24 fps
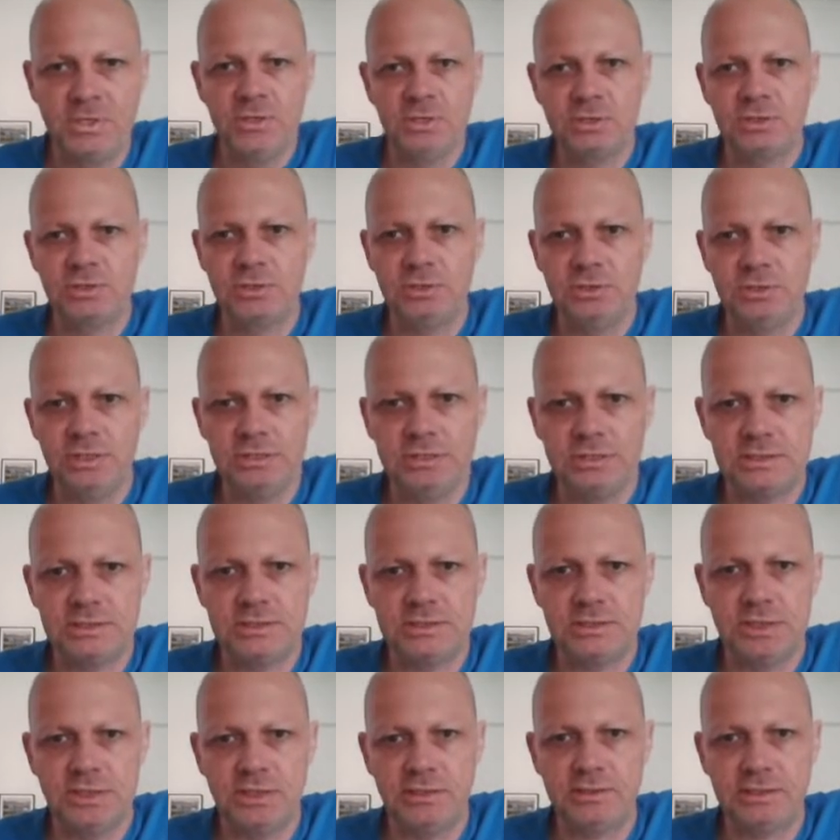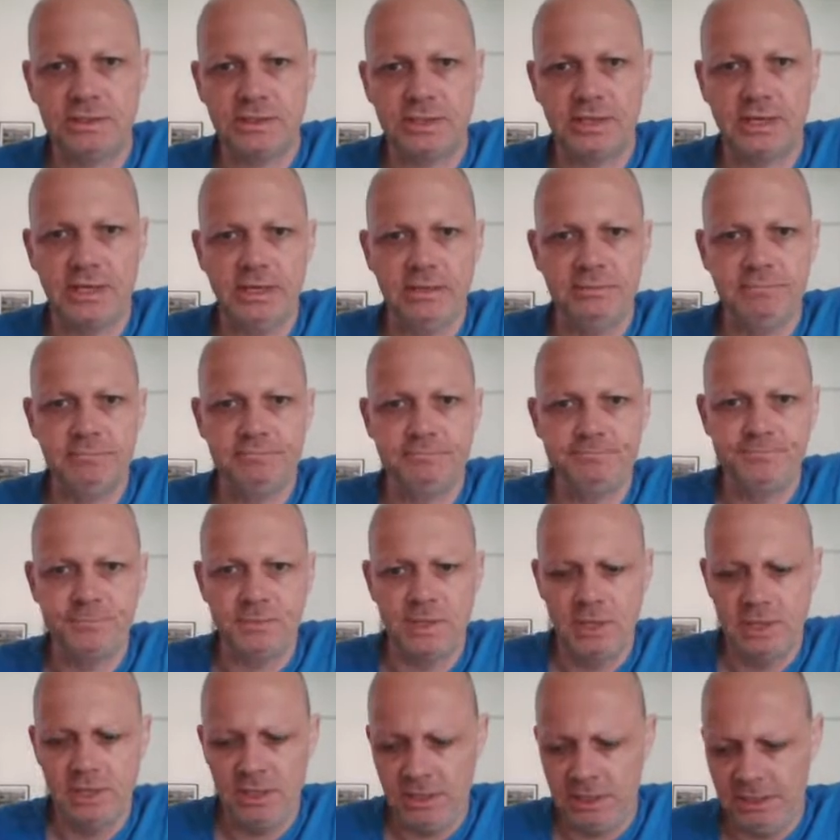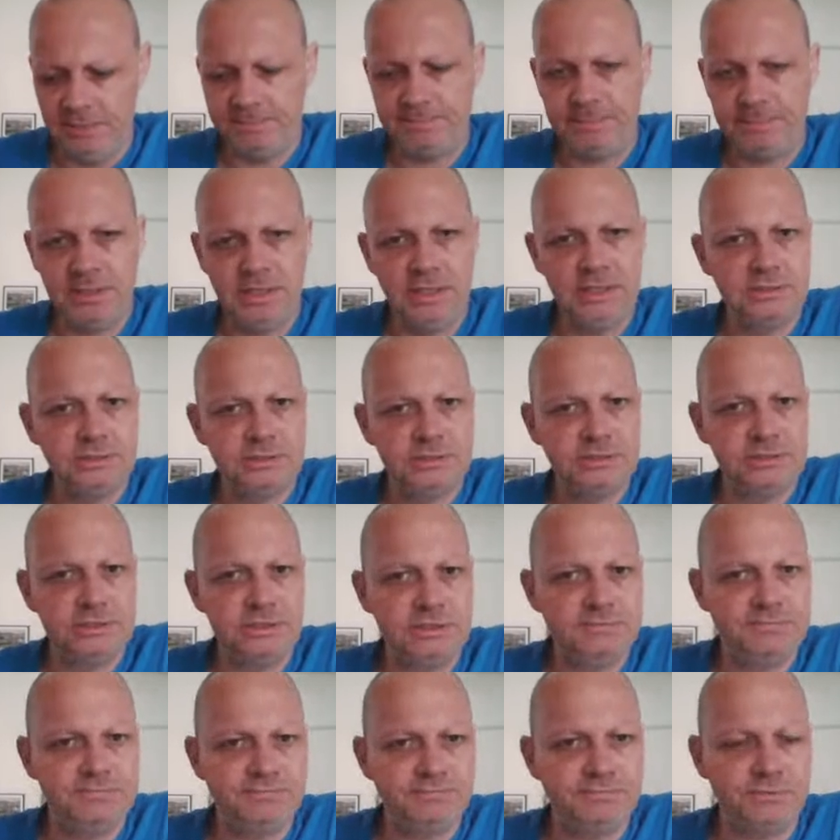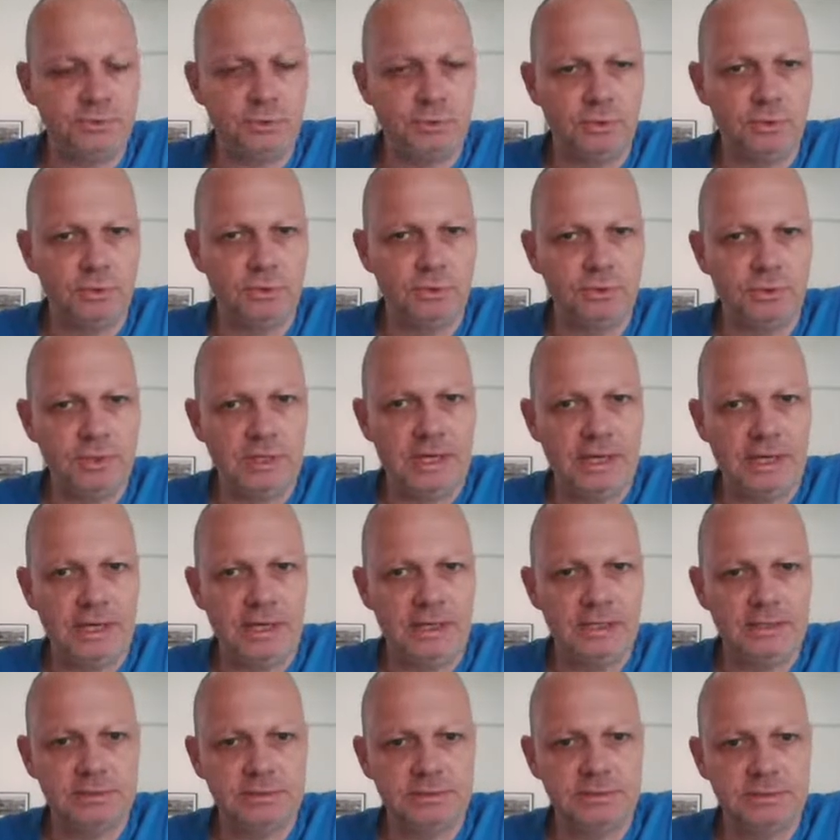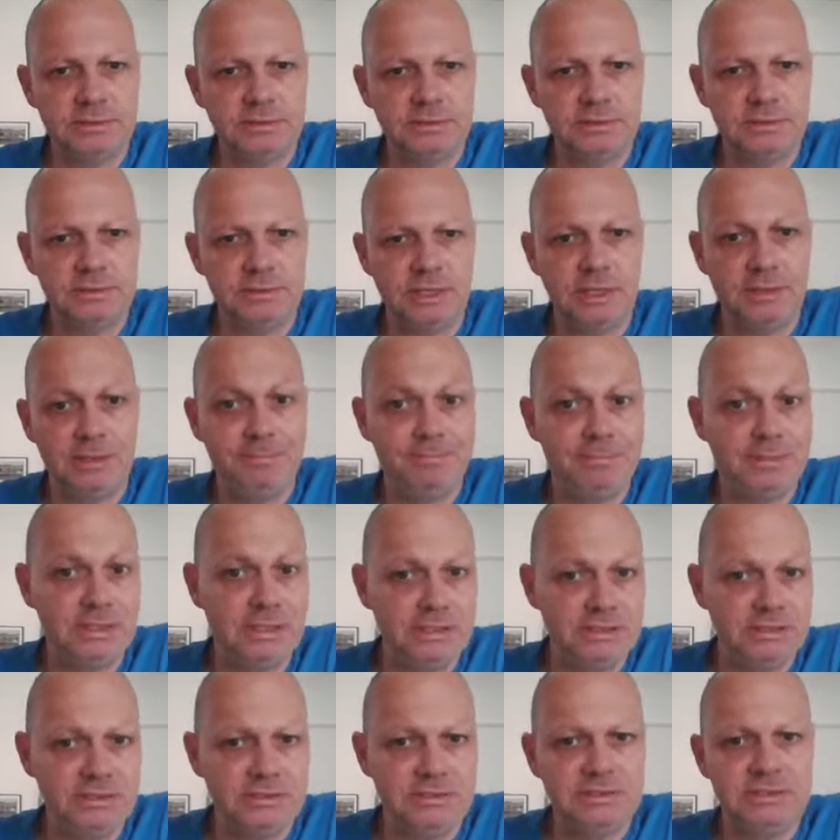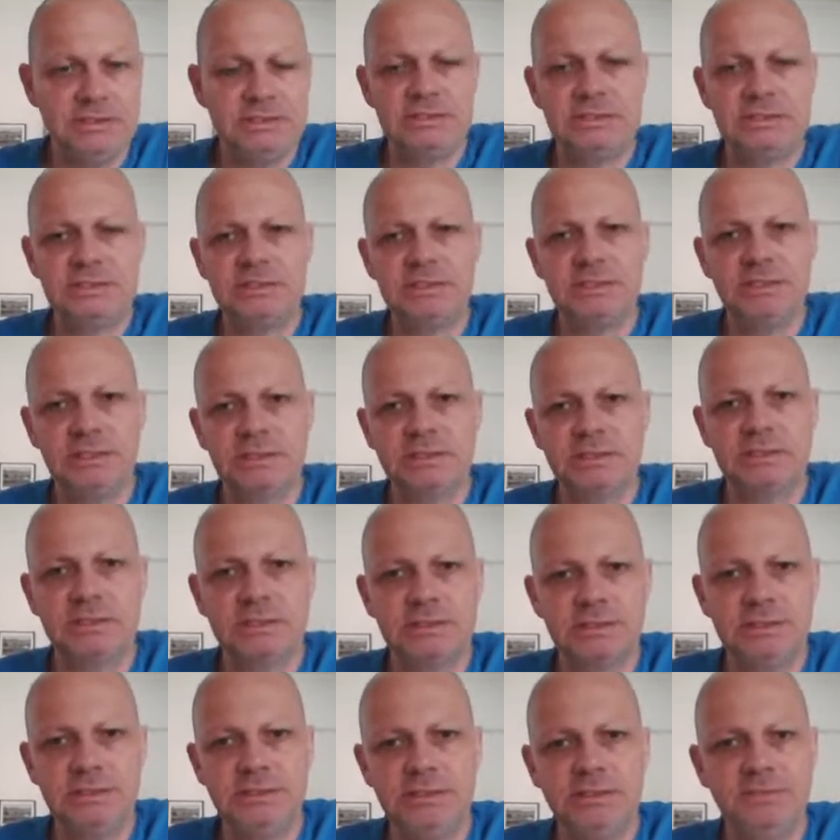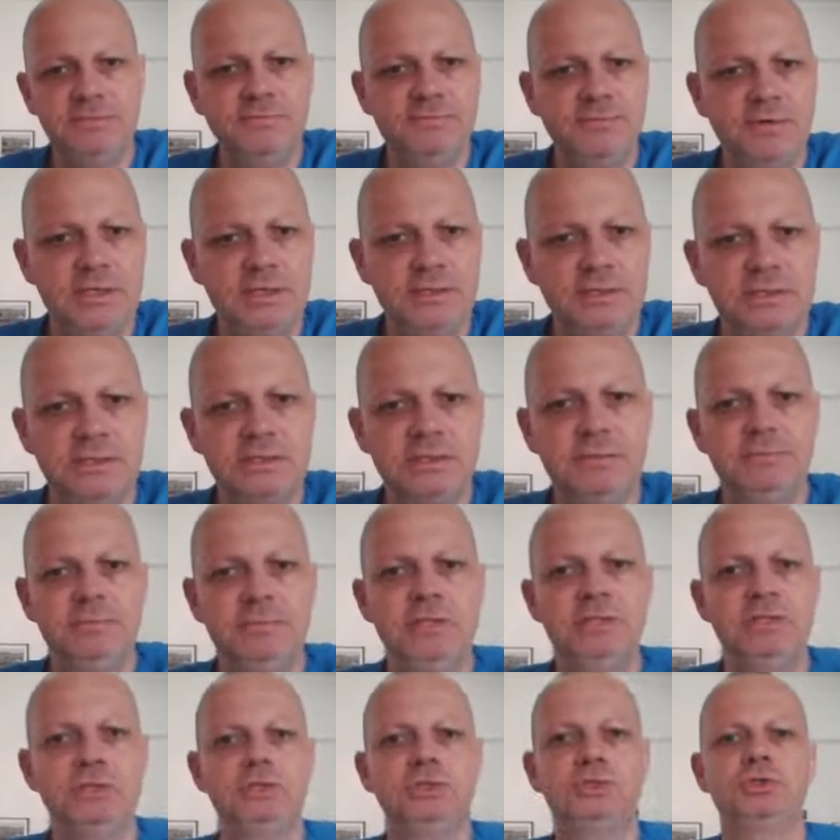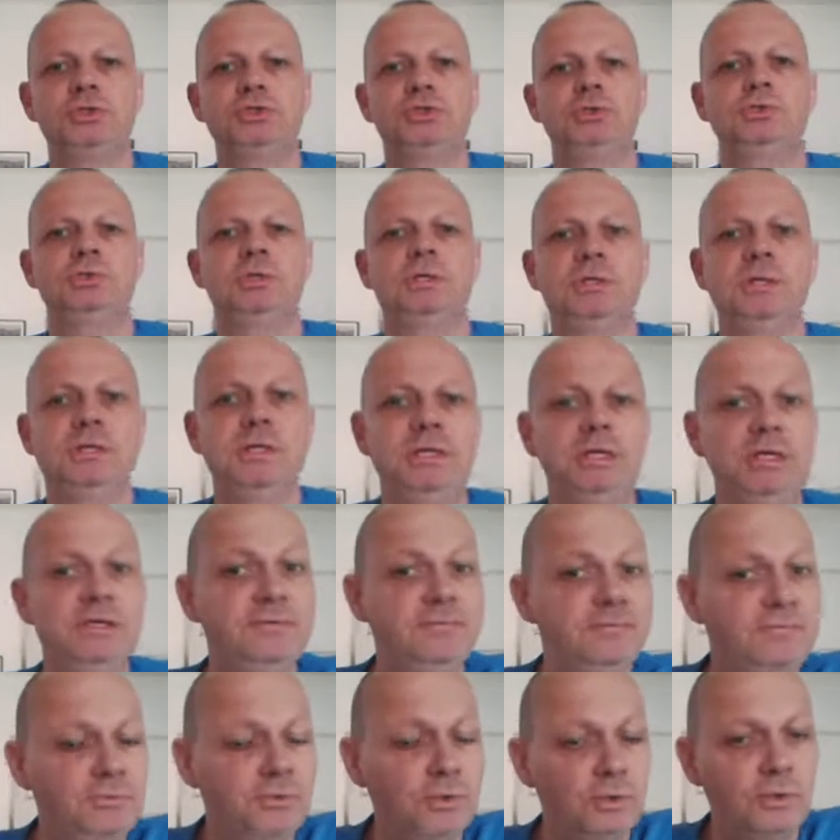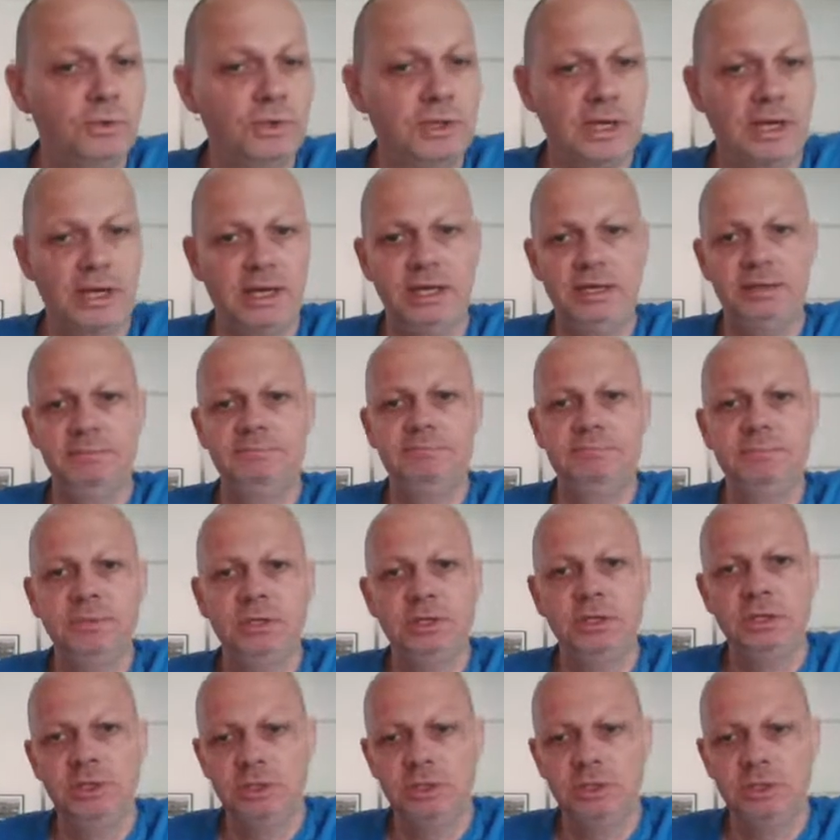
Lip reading: So let's start the game. He played d4 and I played d6, inviting him into an e4 game,